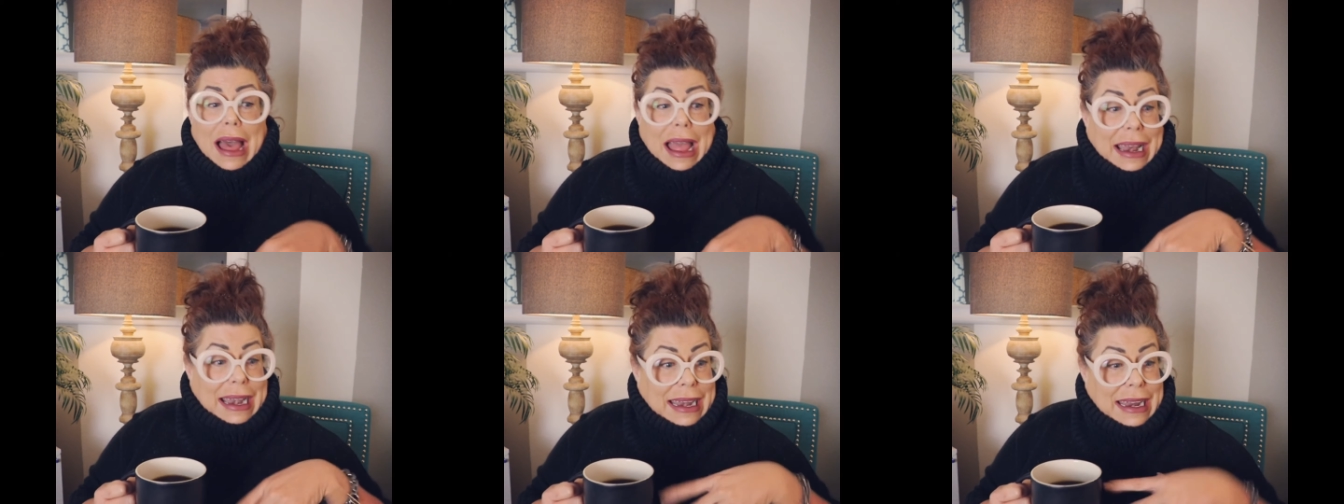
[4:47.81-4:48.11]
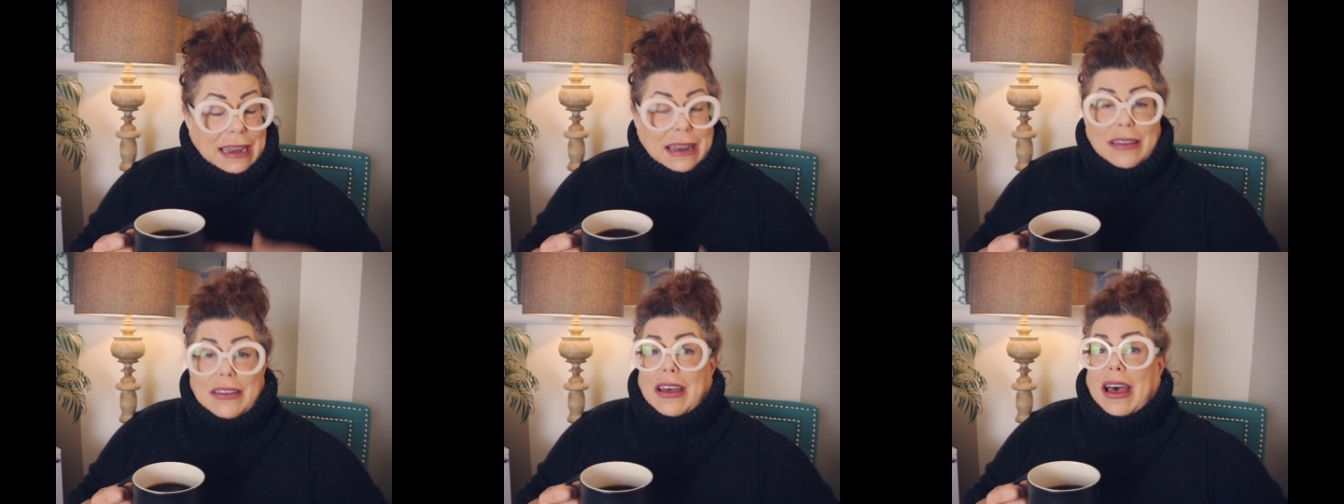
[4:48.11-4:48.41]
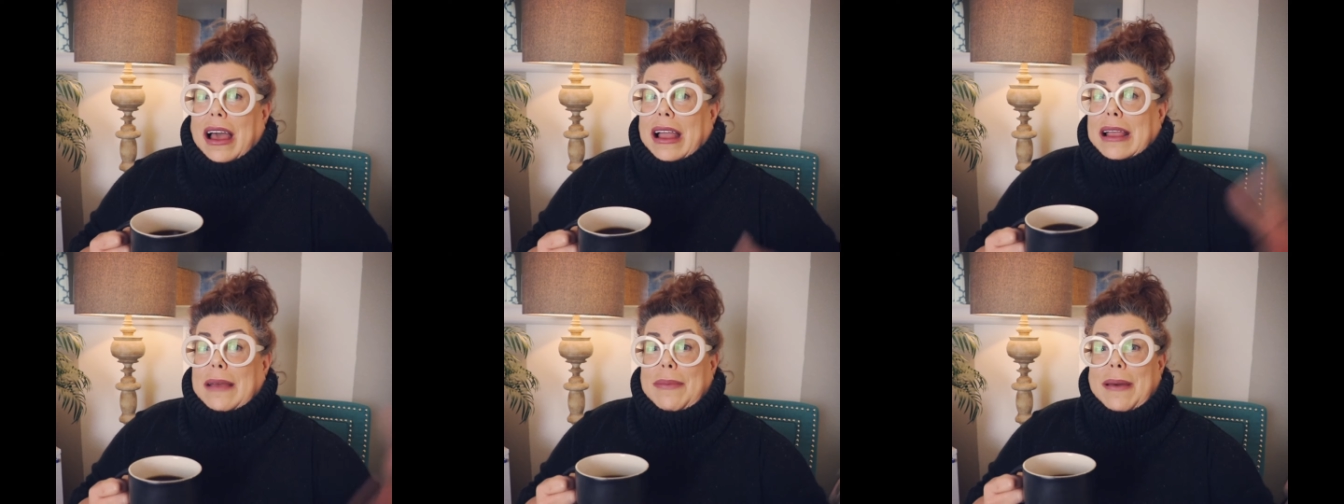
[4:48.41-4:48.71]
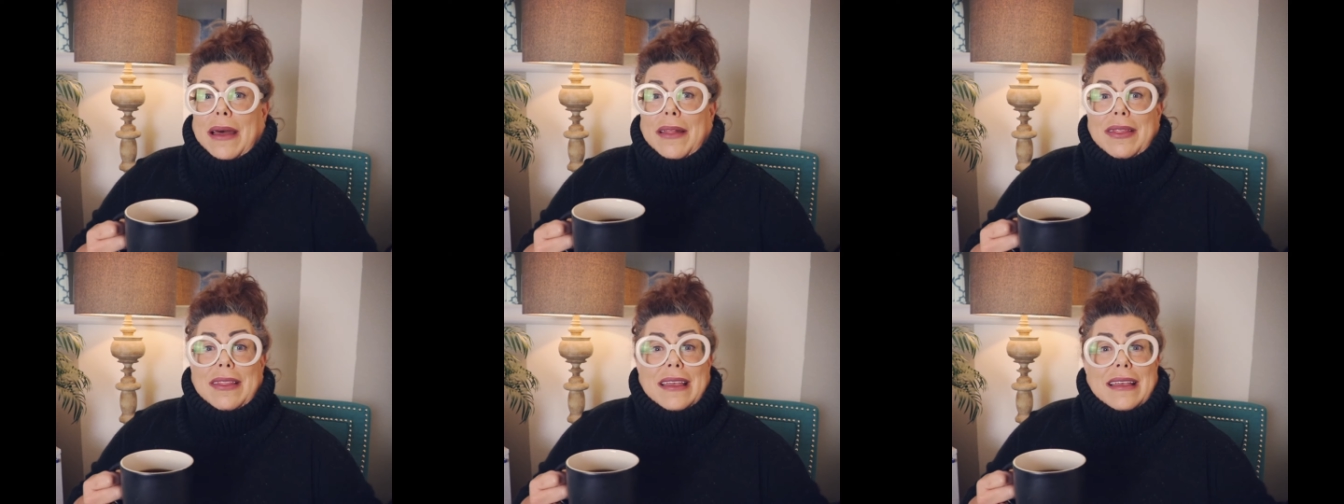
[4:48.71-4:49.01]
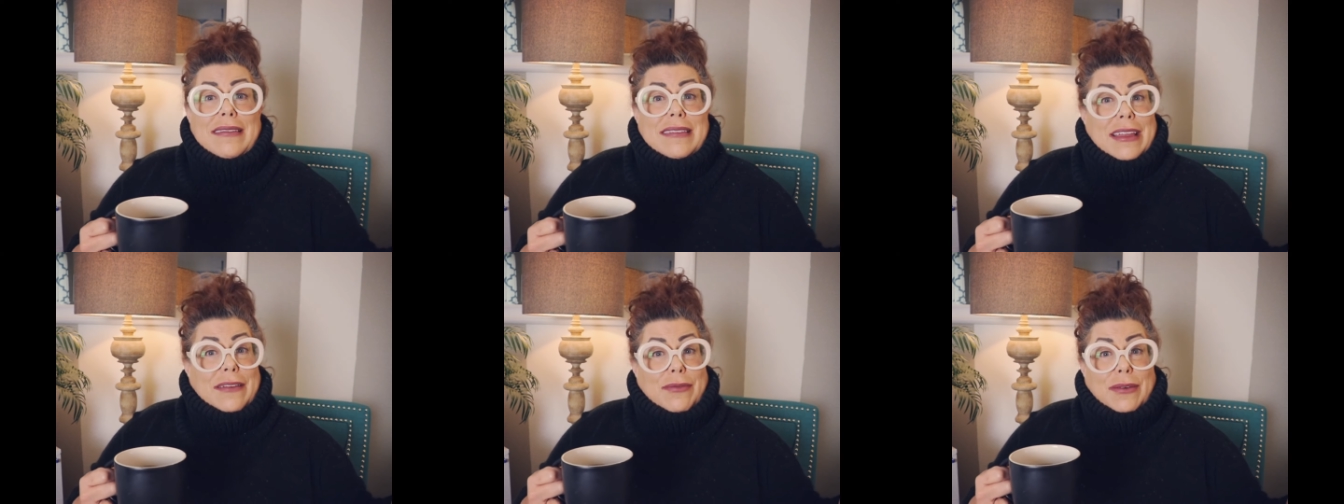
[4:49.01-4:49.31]
I need to talk about
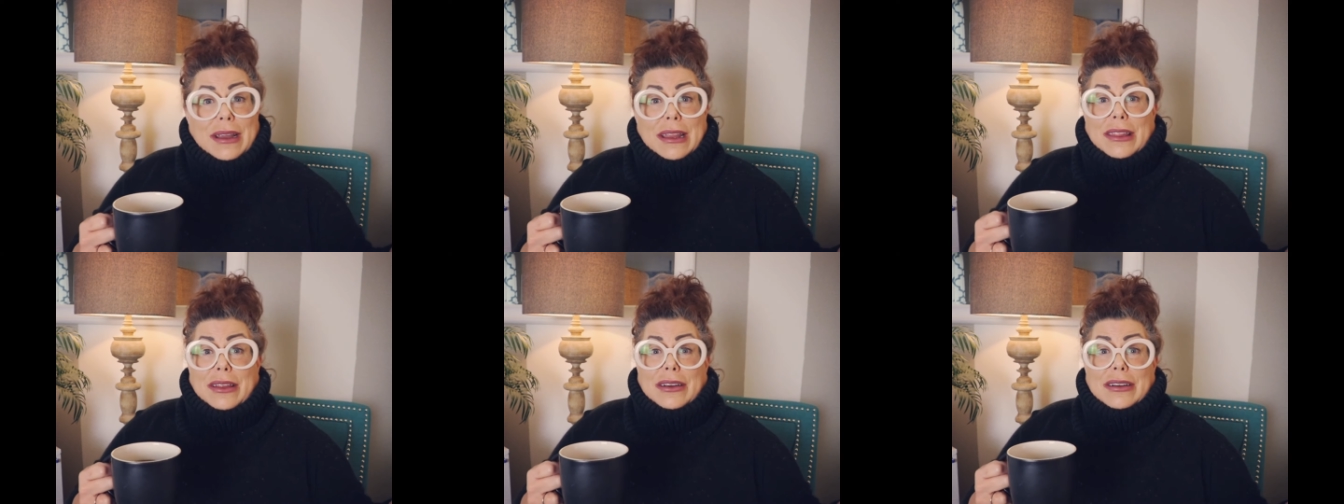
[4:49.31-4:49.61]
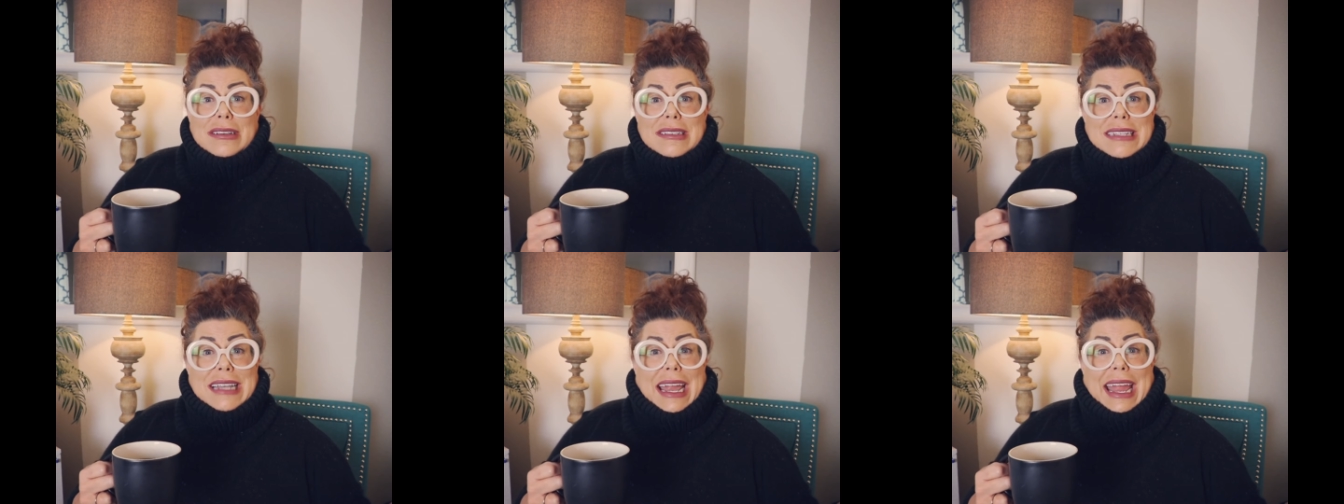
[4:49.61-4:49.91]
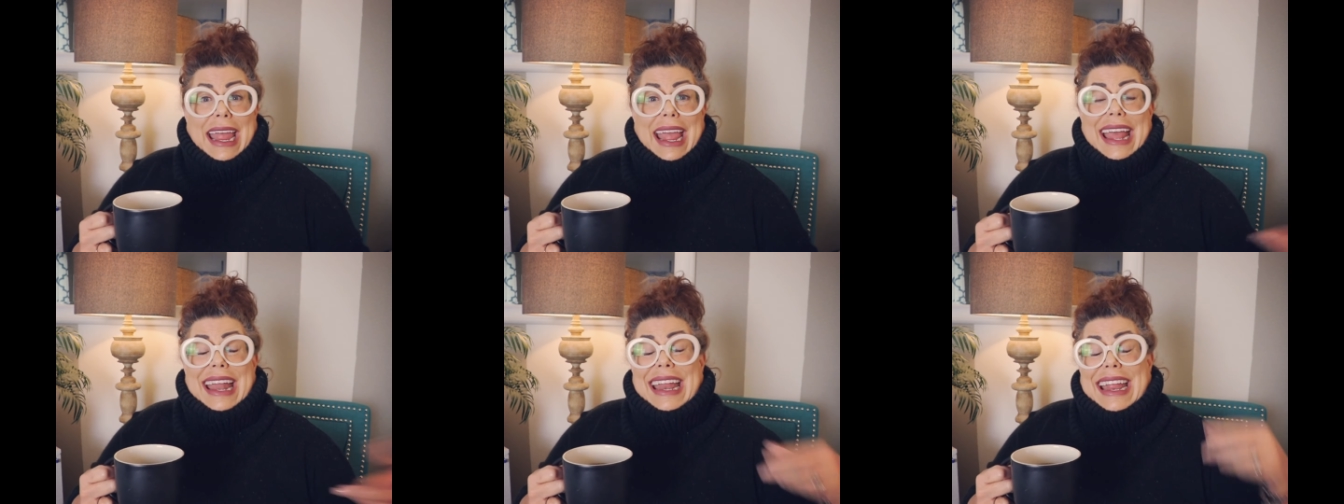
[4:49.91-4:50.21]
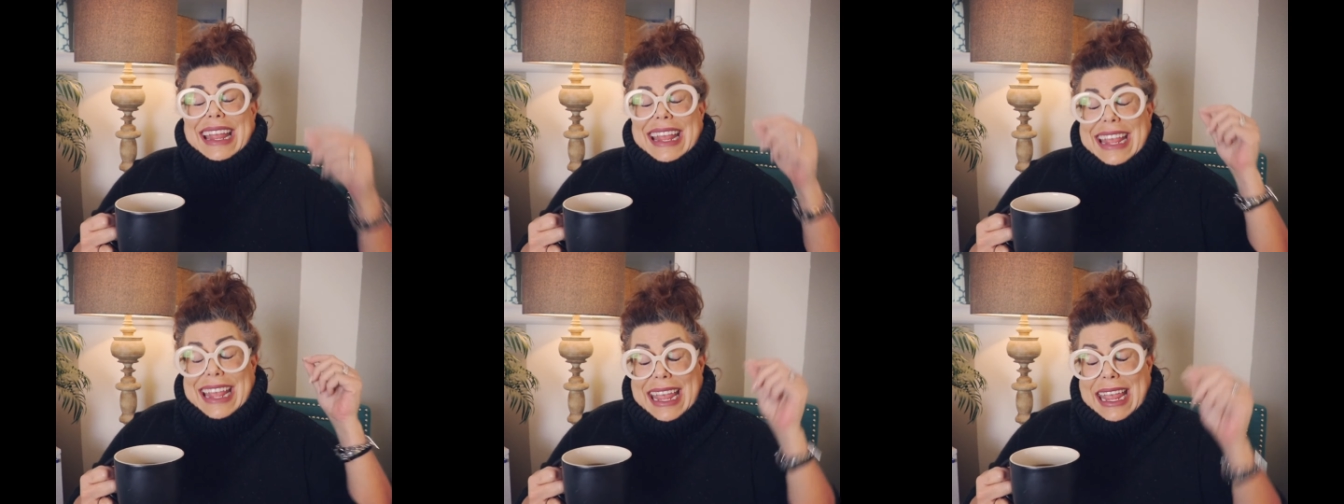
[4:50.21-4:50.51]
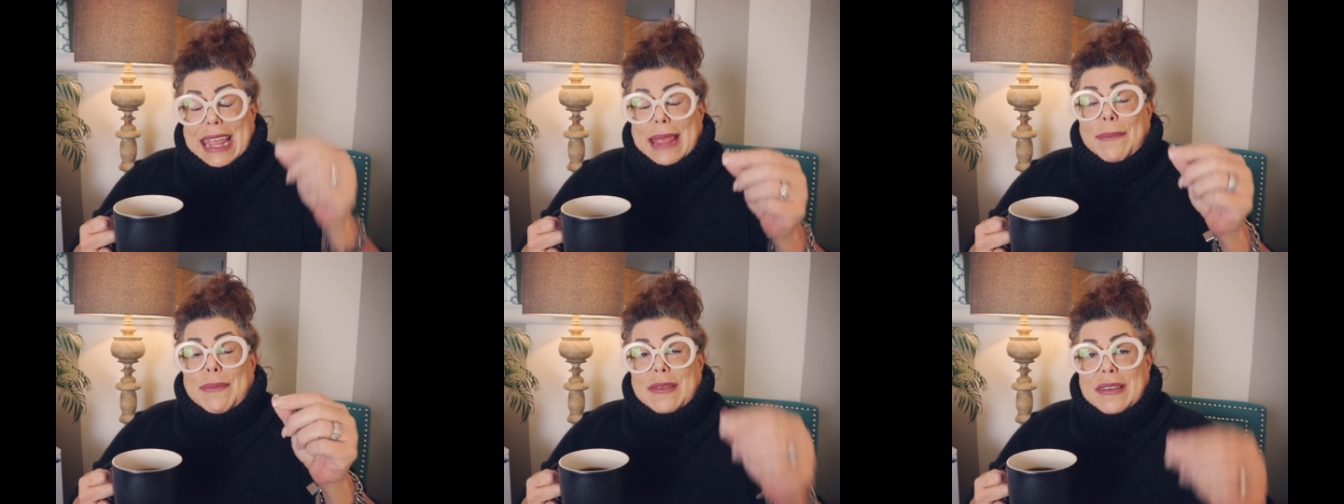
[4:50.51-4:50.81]
this every Thursday and it
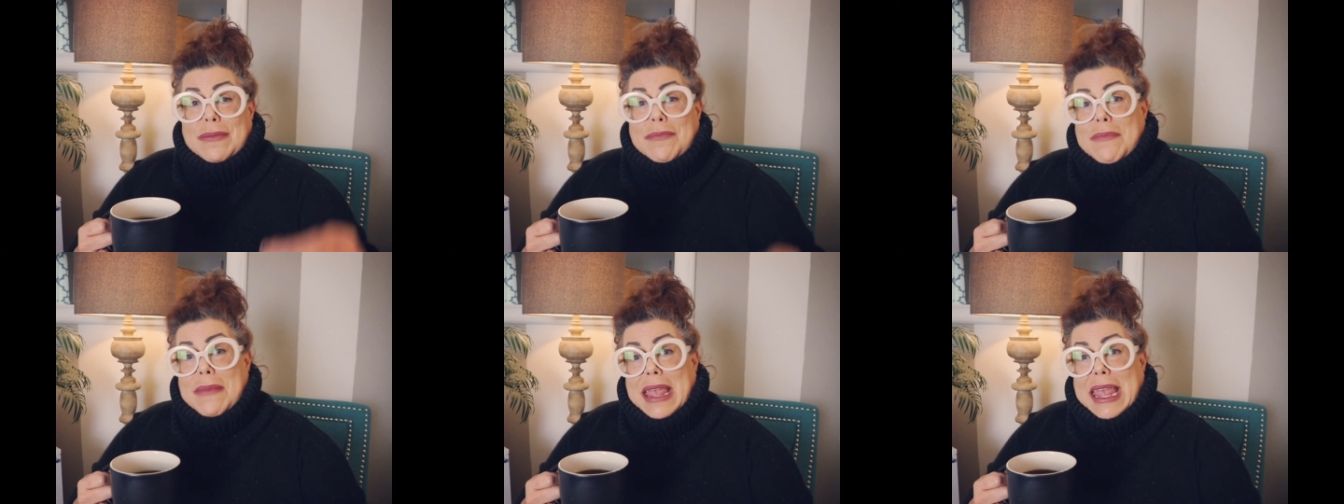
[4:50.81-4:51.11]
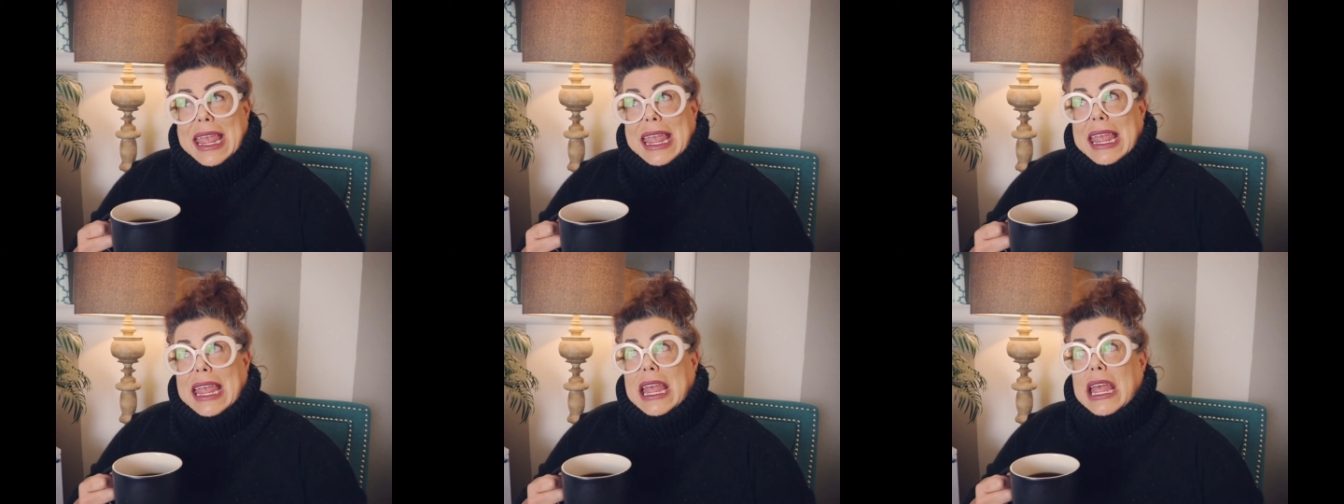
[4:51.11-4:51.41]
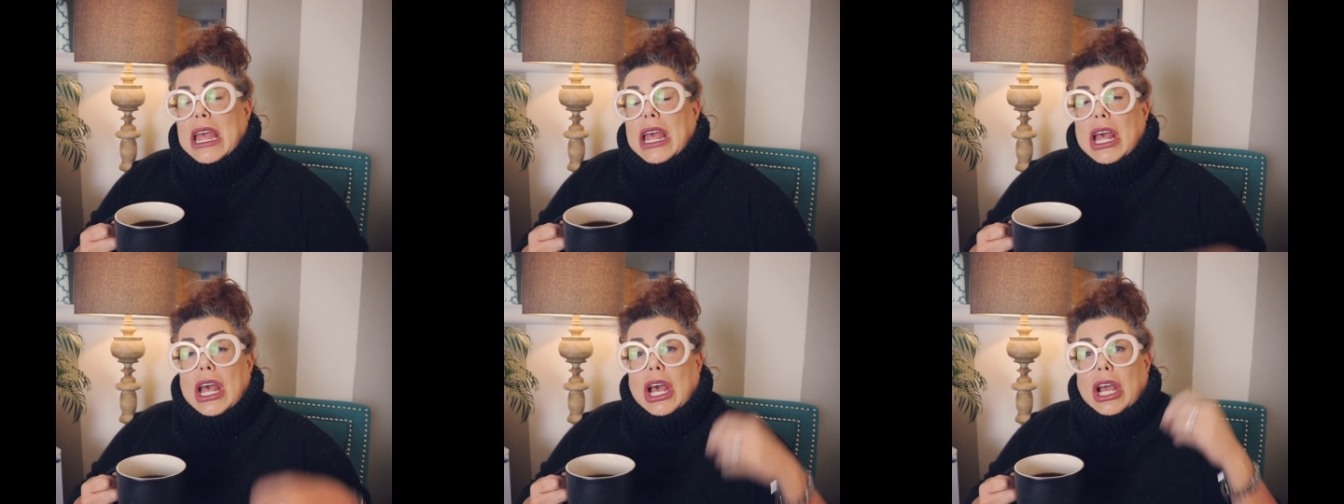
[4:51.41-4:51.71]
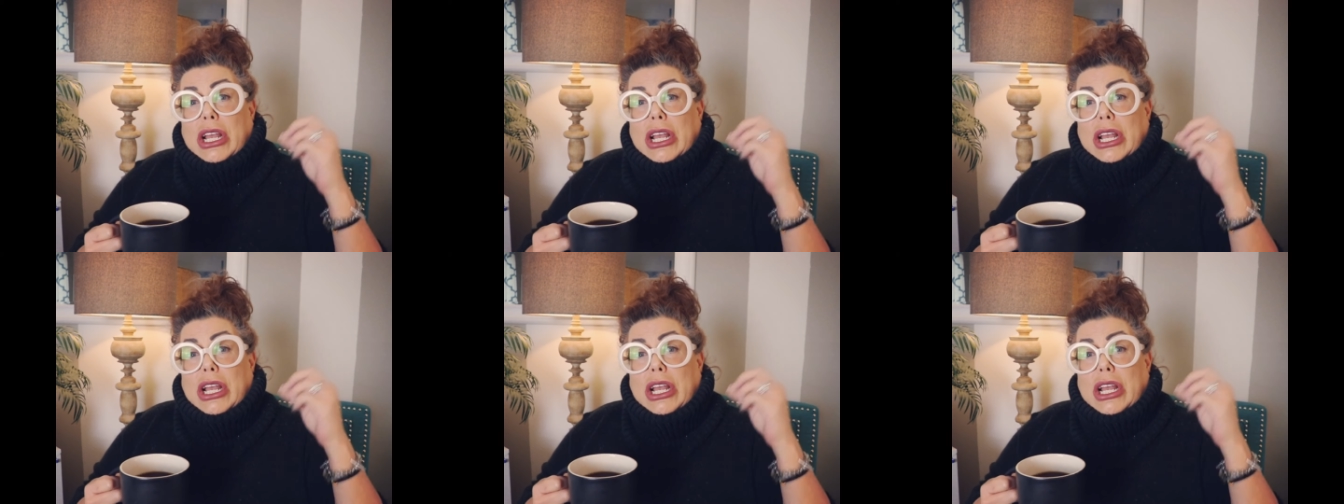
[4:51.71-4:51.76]
keeps me